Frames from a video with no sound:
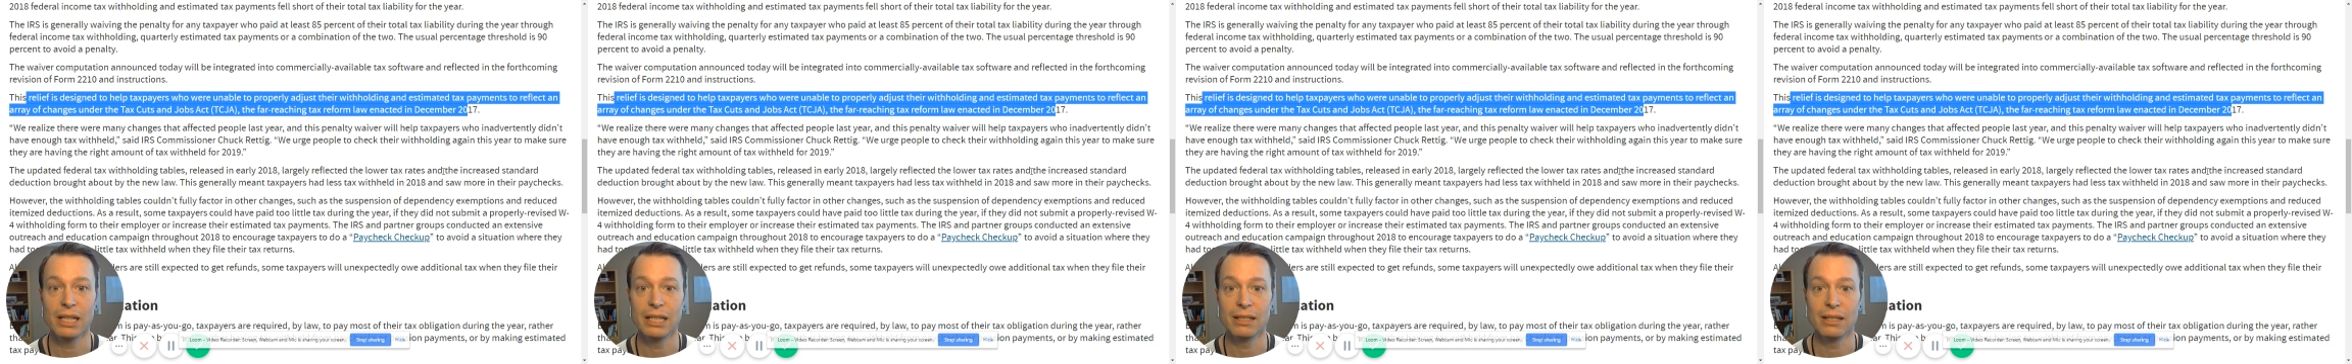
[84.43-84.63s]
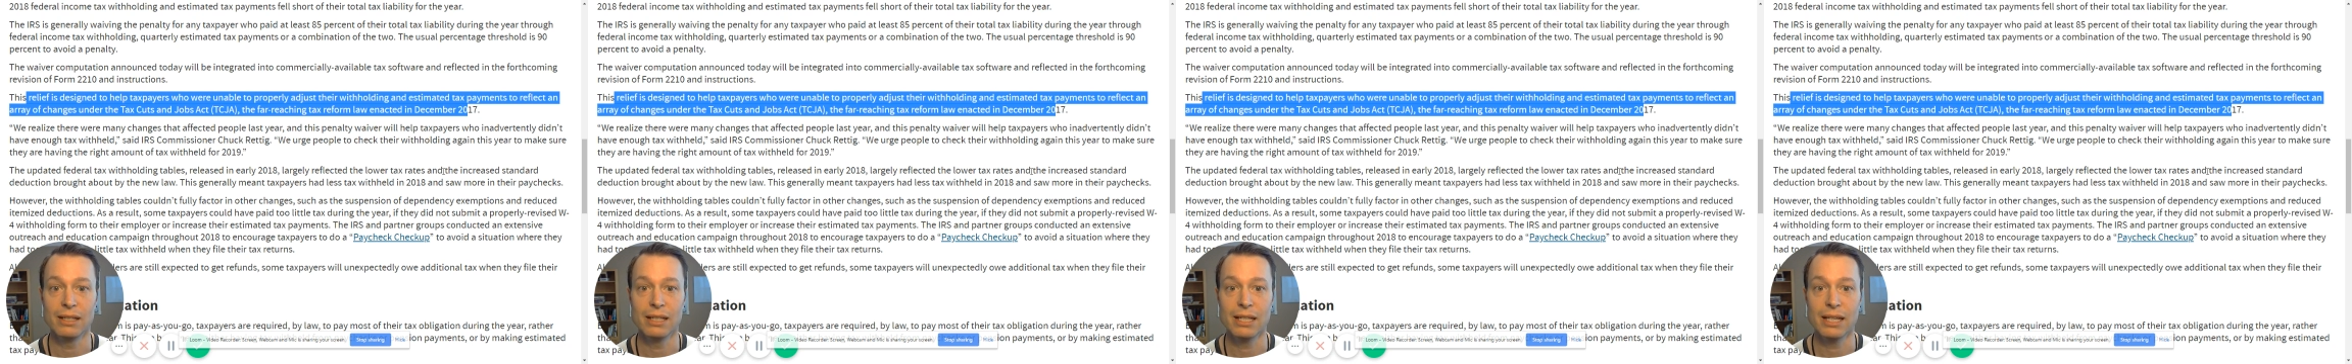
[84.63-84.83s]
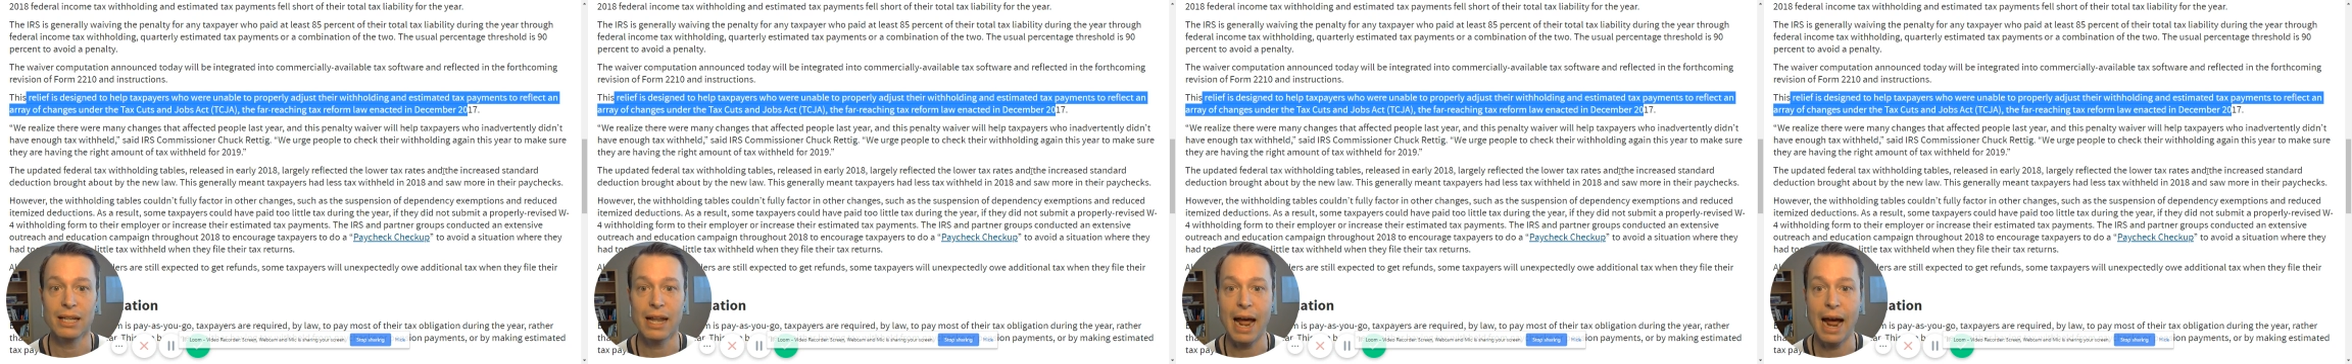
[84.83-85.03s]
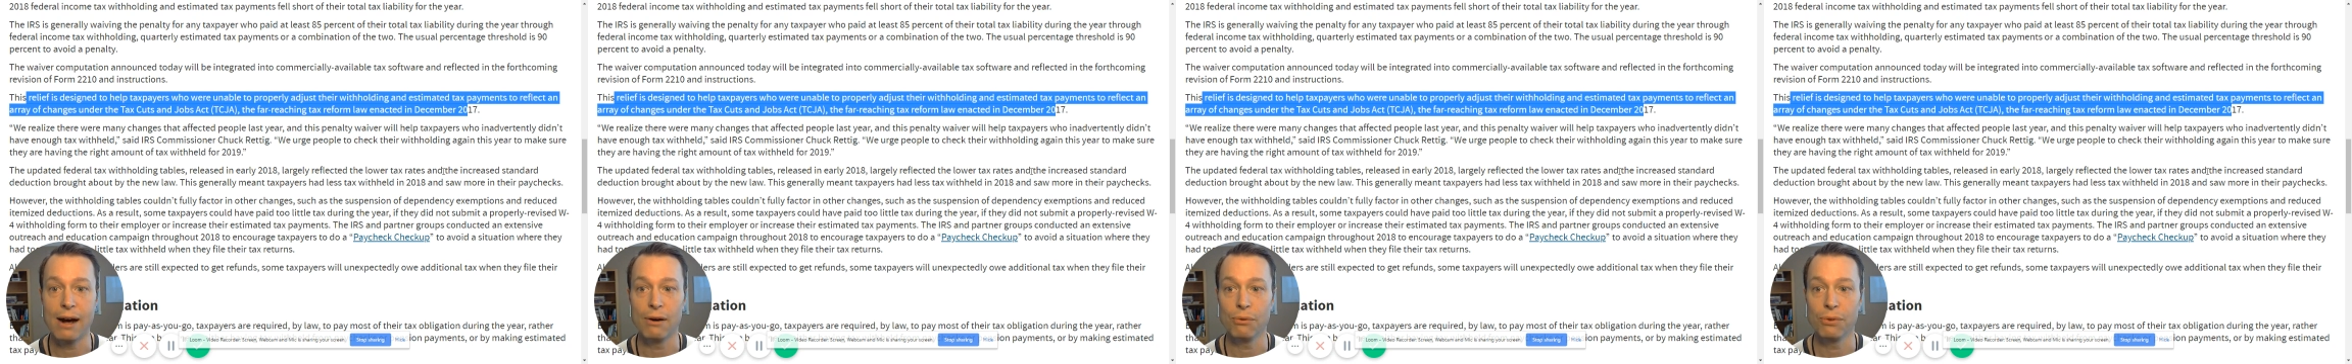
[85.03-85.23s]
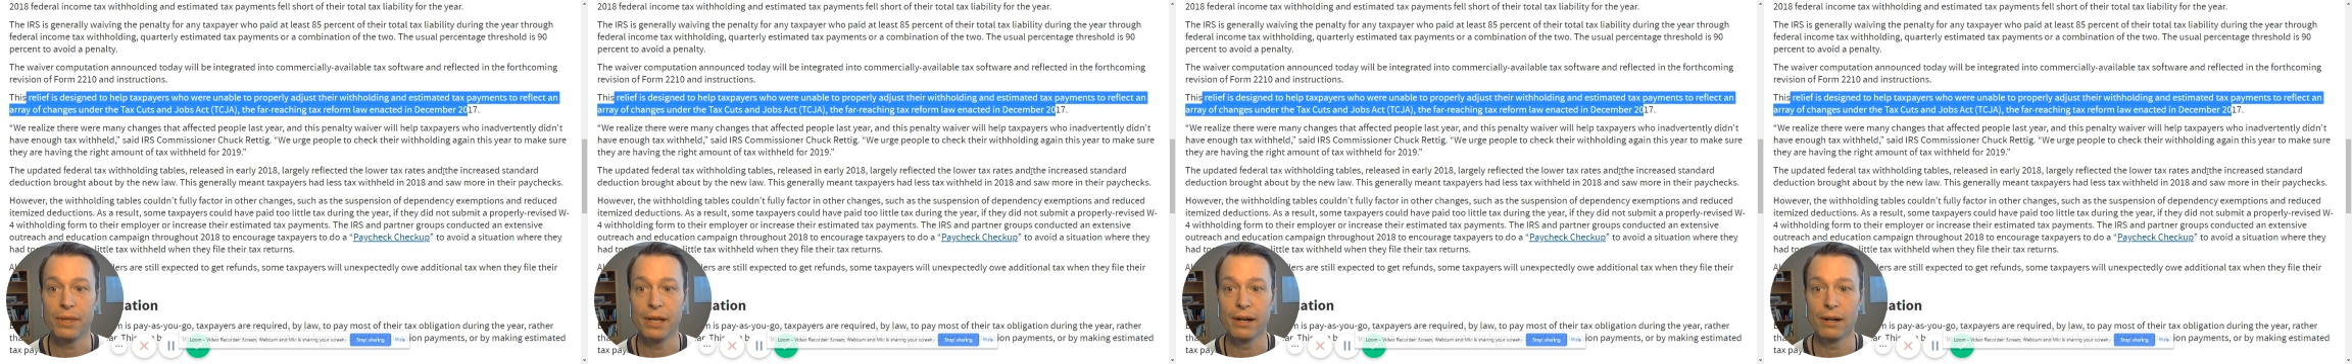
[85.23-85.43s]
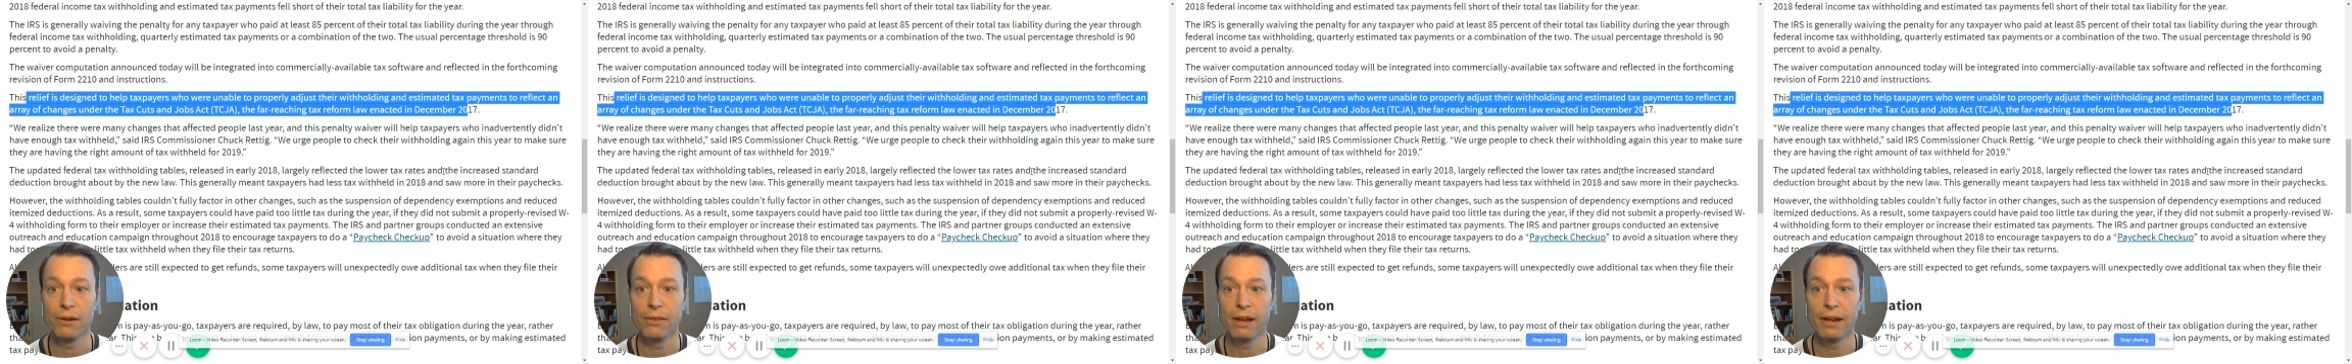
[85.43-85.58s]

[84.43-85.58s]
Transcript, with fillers: entity out there